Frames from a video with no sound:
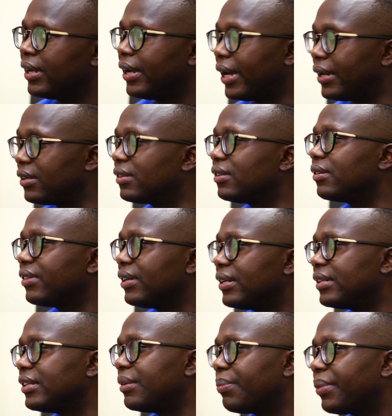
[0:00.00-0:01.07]
And it will really
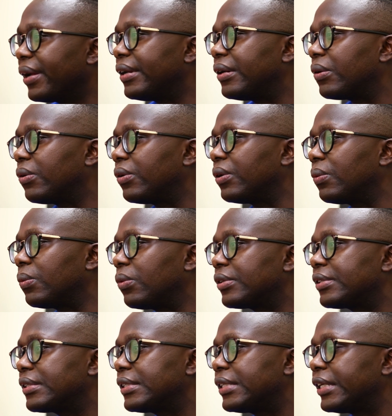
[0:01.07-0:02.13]
depend on
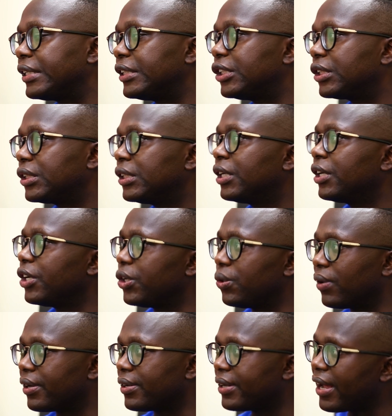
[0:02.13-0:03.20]
what stage you
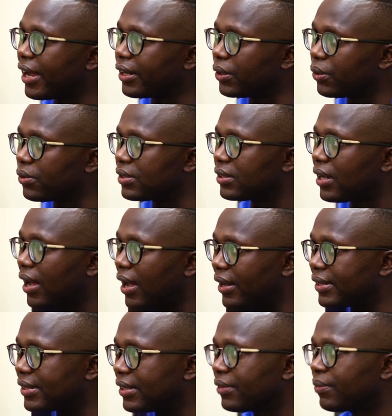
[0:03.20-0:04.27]
are diagnosed
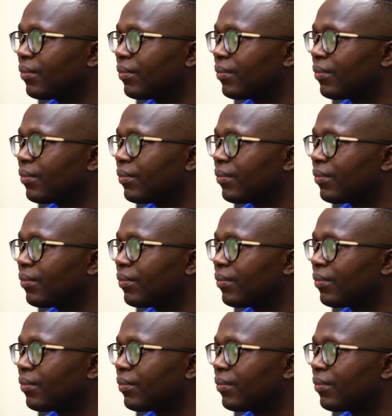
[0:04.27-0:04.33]
at.